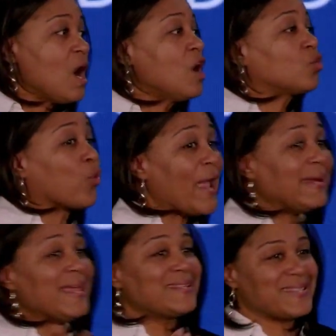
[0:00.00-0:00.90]
A
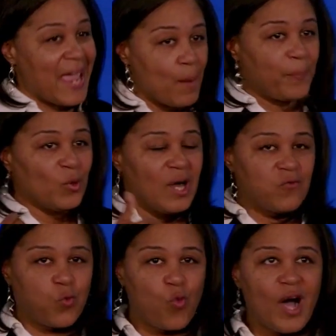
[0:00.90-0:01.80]
great example
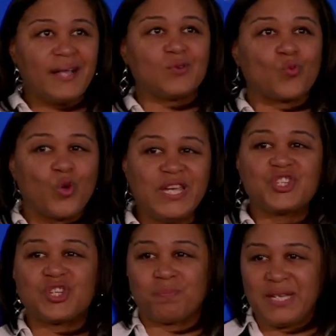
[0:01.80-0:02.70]
of what we
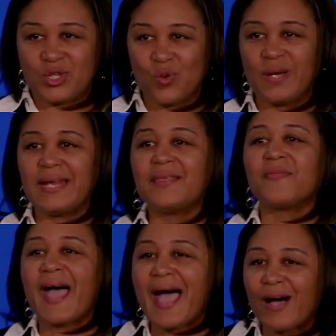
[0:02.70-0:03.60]
should be doing in
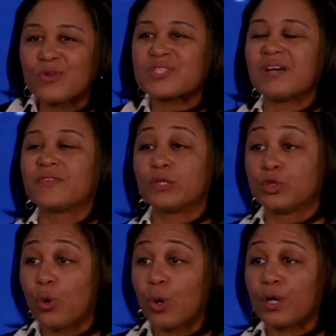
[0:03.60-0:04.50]
the house of the
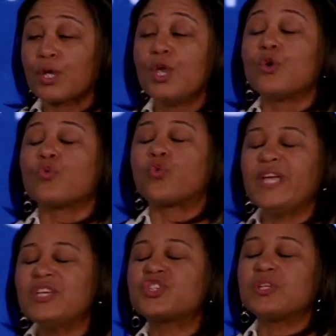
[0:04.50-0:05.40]
Lord.
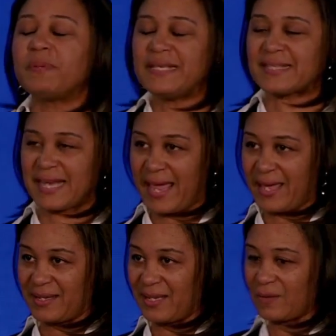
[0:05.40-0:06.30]
We should be
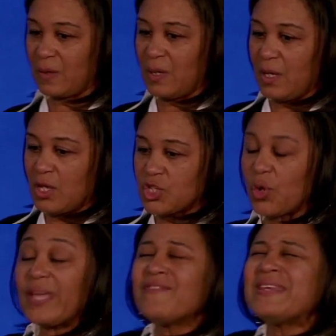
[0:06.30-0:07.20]
standing.
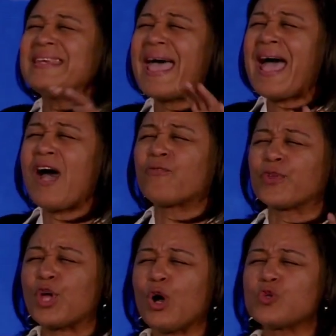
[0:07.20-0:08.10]
So, even now, for
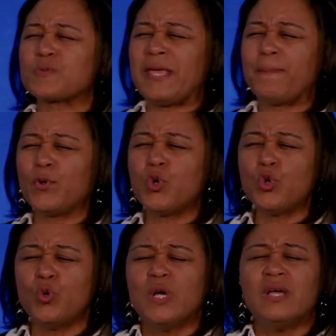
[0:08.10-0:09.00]
those people
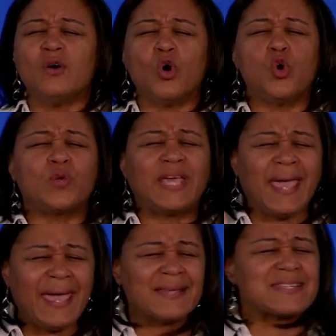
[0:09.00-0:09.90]
who, who
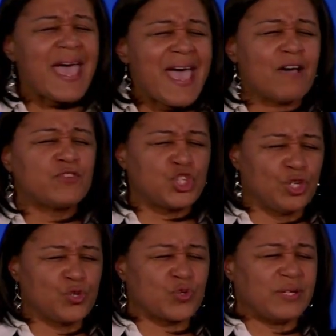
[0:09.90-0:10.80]
can't have
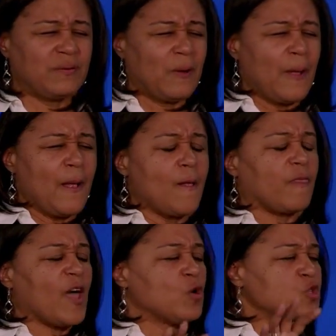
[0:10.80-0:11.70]
children,
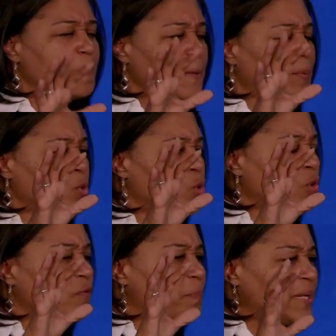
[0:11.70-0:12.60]
those people
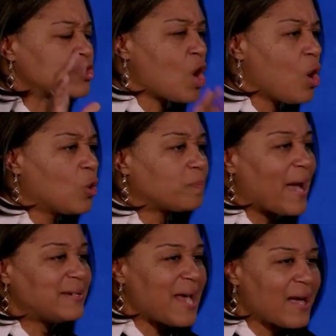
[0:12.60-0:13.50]
who have been told
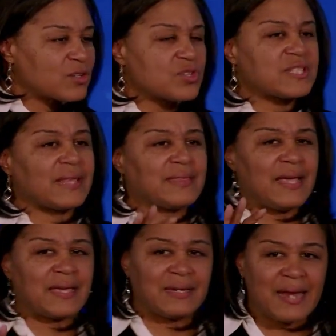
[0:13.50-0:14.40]
by doctors that they
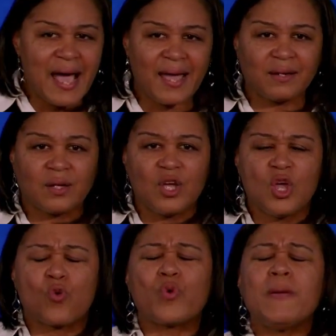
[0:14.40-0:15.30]
cannot,
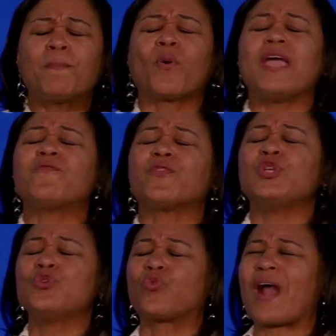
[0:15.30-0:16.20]
we pray for
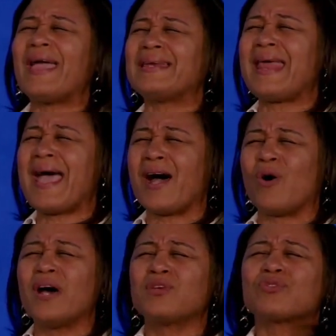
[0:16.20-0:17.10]
you right now
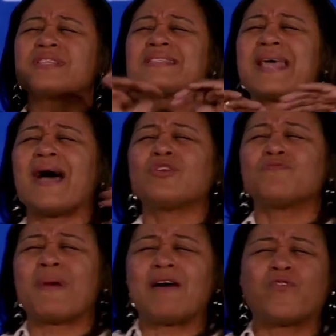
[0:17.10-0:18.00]
under the sound of
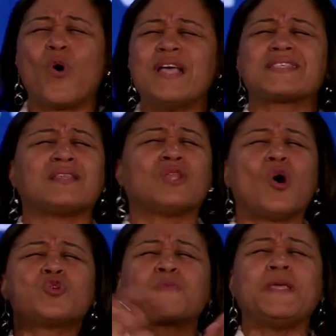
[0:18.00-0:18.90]
my voice and
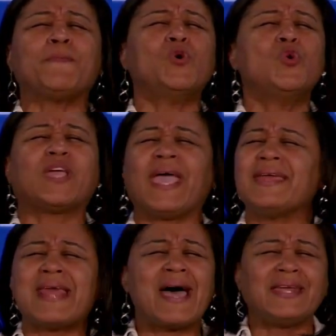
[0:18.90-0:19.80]
those people who
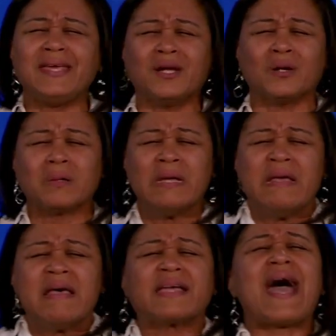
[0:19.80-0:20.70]
cannot hear.
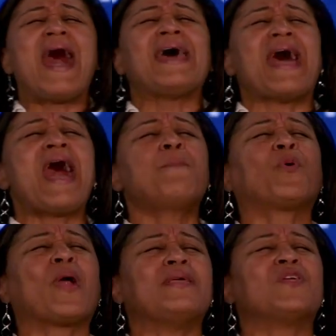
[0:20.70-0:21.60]
God, I
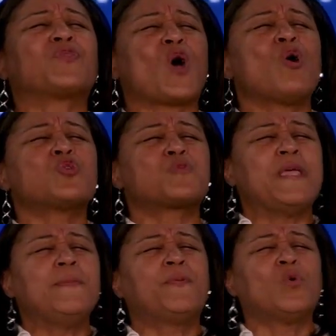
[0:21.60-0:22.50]
pray that those
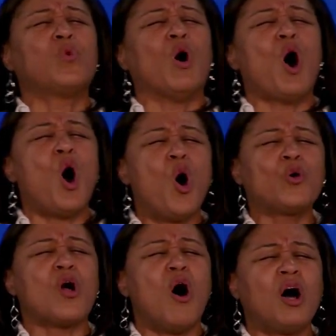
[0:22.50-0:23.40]
people will
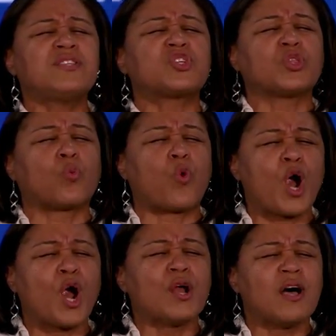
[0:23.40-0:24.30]
hold on to the
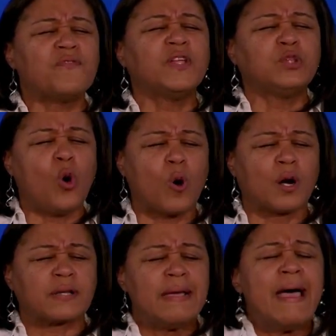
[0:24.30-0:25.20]
word of the Lord.